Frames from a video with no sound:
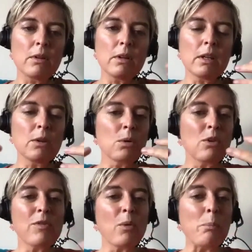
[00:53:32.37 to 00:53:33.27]
in
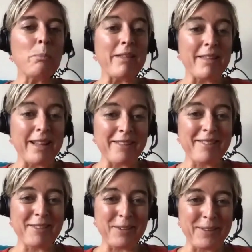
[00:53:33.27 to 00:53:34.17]
order for the
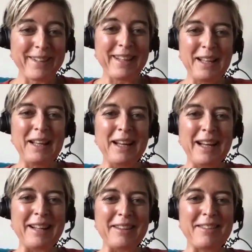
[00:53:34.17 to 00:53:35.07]
business to
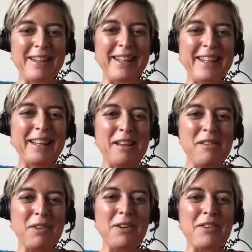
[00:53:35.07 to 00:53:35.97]
actually
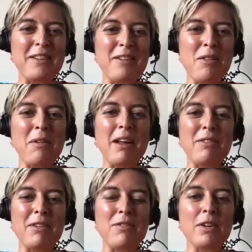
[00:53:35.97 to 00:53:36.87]
function and
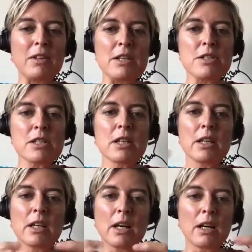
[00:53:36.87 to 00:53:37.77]
thrive and flourish,
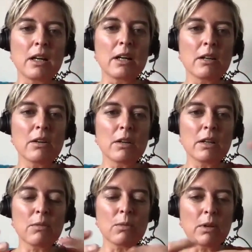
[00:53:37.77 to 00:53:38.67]

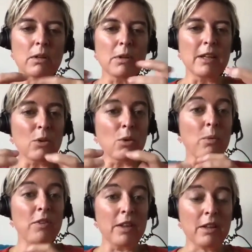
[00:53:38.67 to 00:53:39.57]
we need to
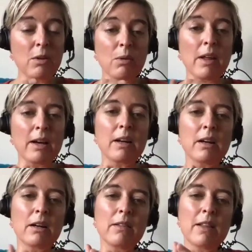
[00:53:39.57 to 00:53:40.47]
continue that
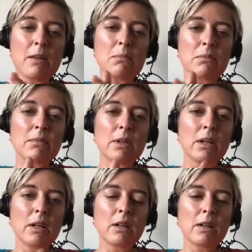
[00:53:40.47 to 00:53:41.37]

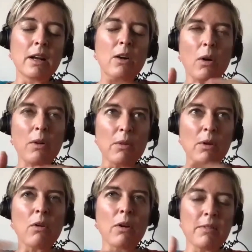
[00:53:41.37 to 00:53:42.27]

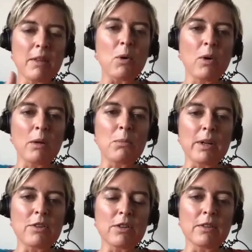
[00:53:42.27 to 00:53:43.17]
across team
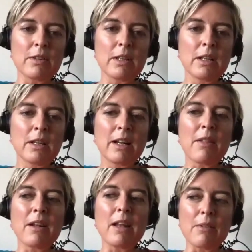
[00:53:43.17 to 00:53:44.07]
collaboration. I
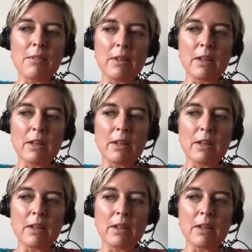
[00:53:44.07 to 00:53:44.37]
think that's